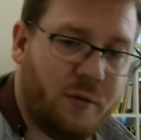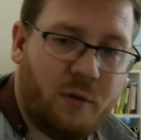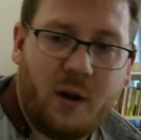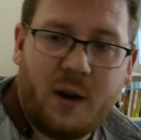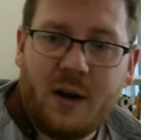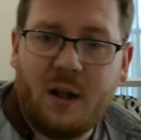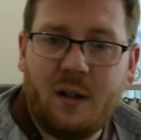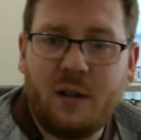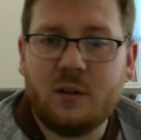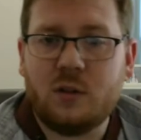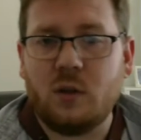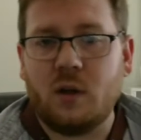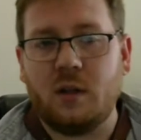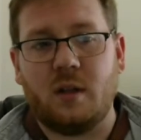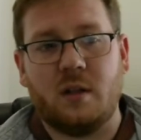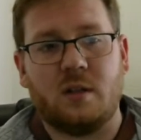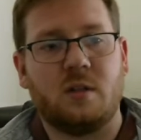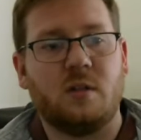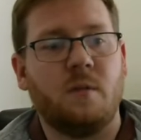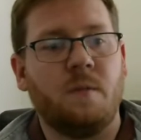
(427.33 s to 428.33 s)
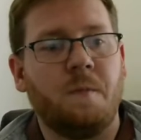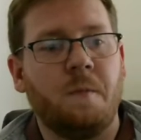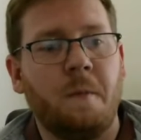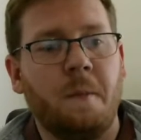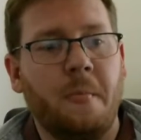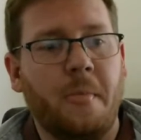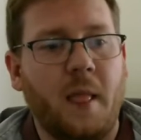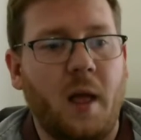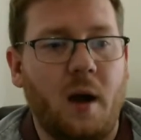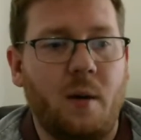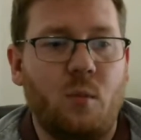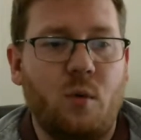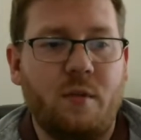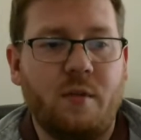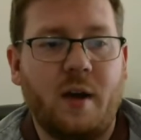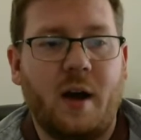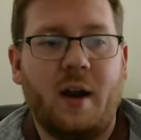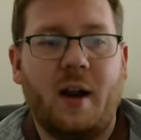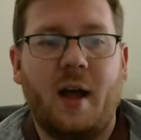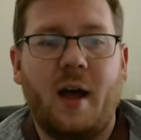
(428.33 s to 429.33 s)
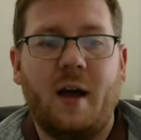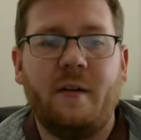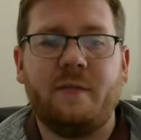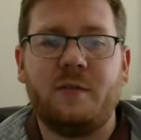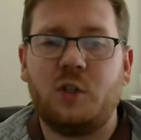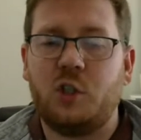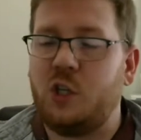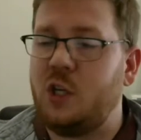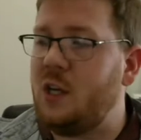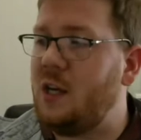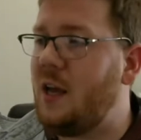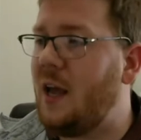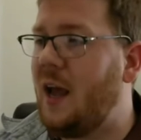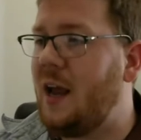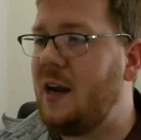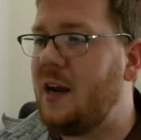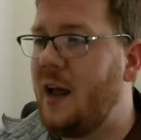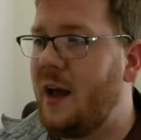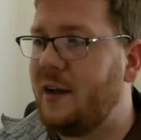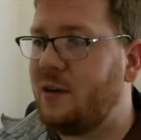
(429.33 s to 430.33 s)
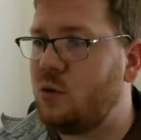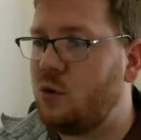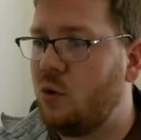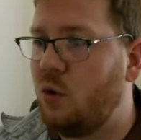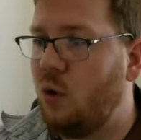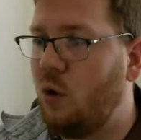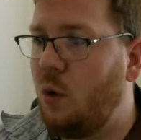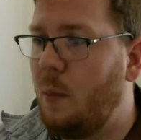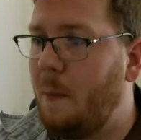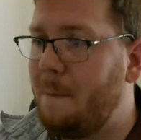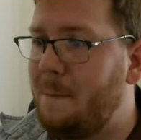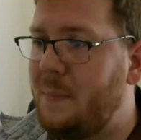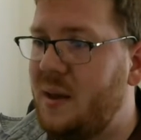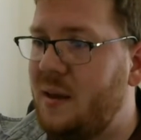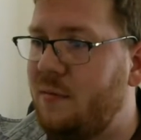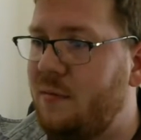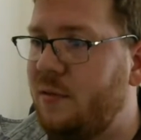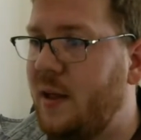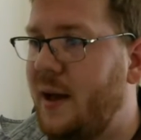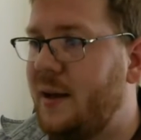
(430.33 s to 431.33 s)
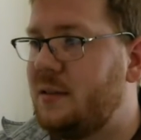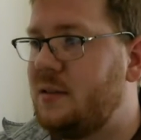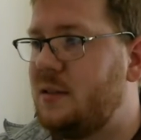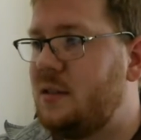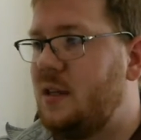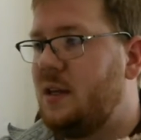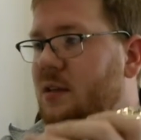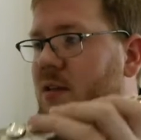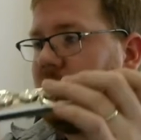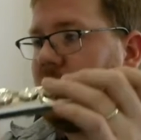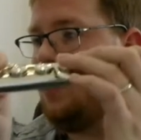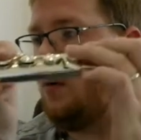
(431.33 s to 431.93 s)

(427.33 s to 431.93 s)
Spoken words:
But for right now, let's look at this. We've got F, G, A natural, B flat, C.